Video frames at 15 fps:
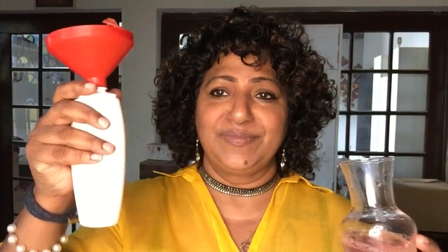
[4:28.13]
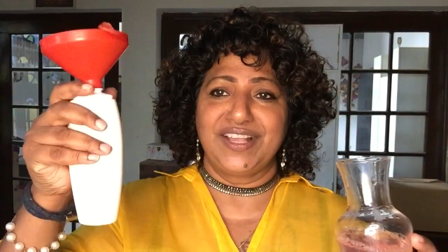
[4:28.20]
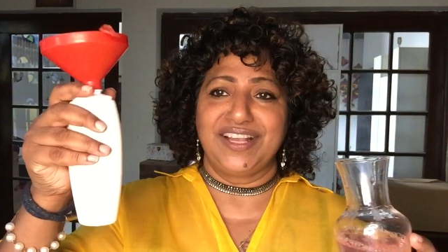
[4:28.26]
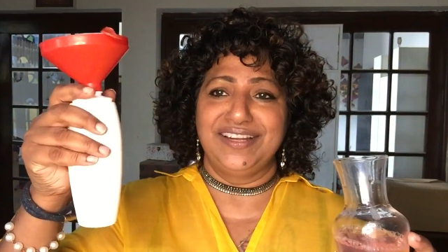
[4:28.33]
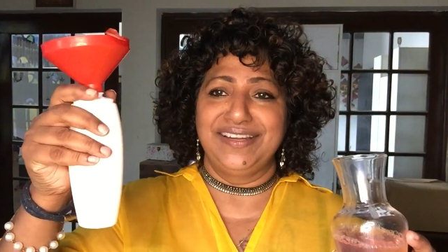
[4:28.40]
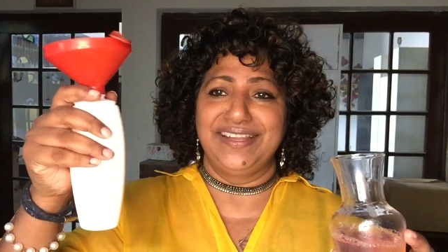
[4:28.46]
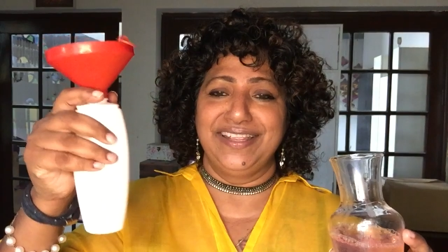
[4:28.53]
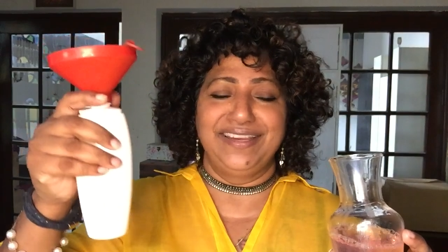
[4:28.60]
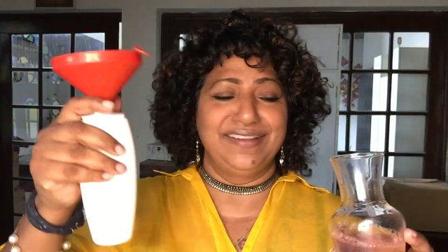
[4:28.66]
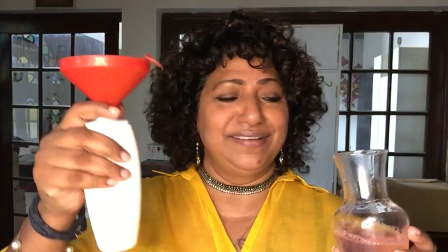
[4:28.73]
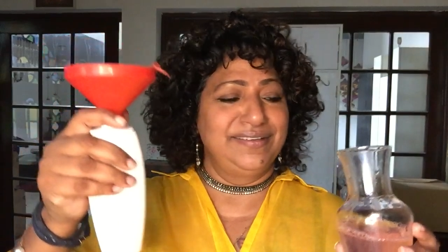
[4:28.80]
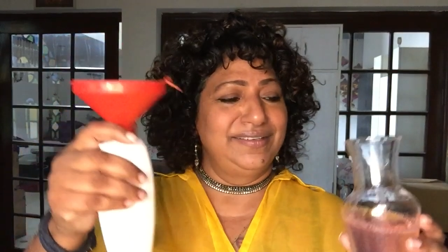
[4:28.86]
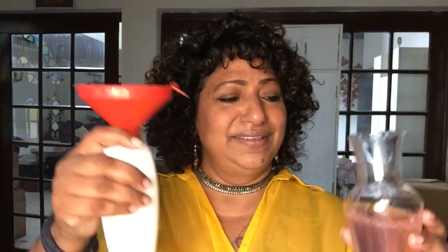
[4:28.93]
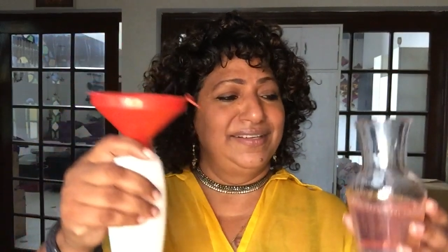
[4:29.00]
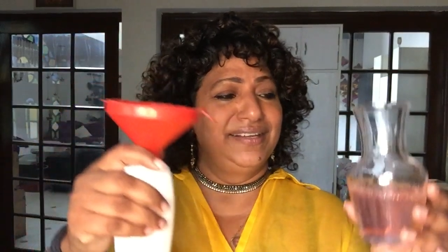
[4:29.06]
container
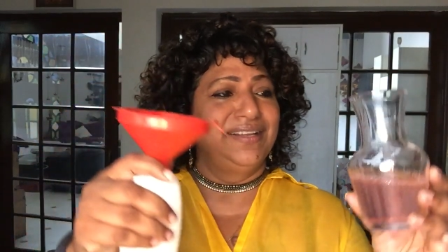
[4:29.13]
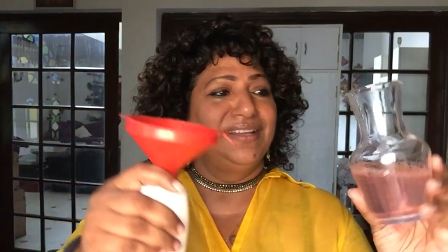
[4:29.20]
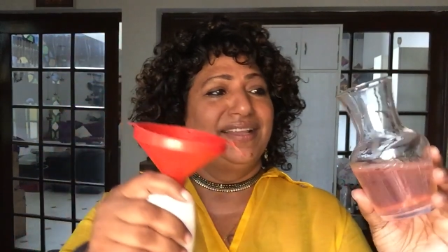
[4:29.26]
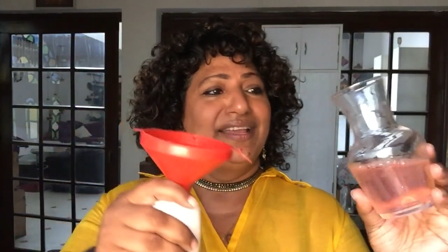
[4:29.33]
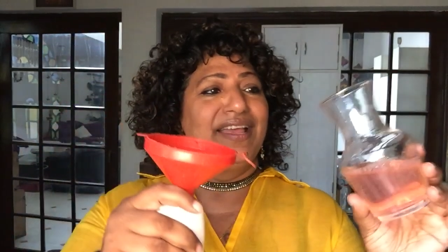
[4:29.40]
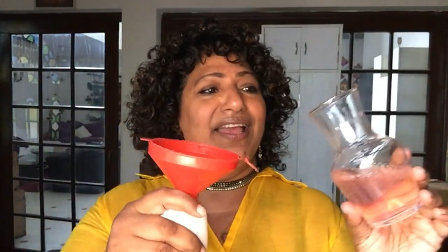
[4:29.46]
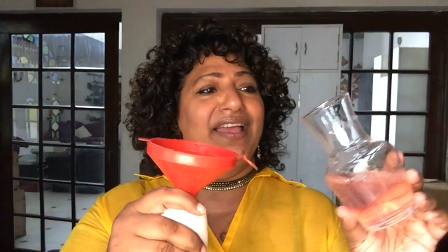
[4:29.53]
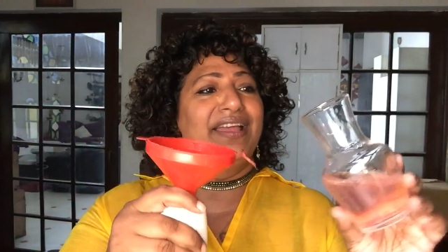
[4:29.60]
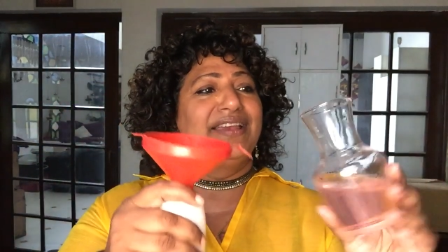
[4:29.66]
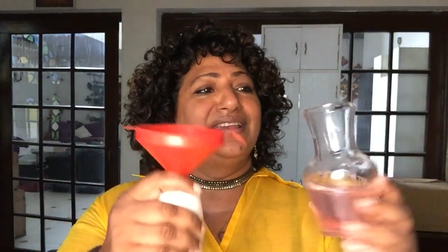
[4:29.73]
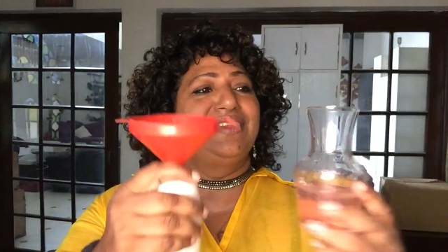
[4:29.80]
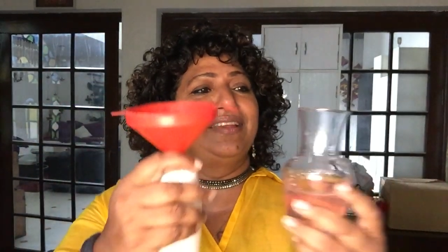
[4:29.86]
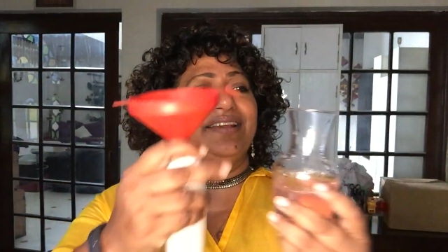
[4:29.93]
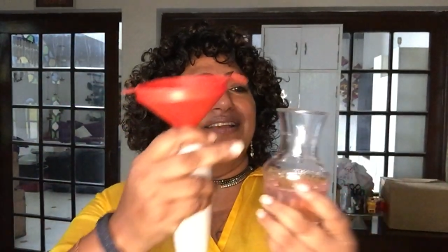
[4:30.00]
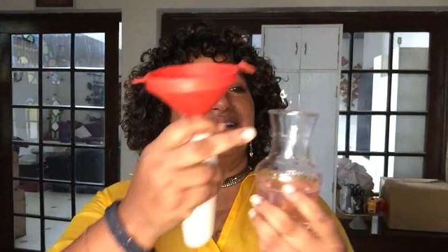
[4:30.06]

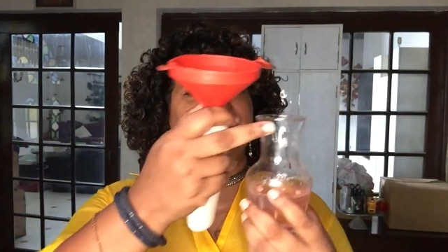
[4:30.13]
and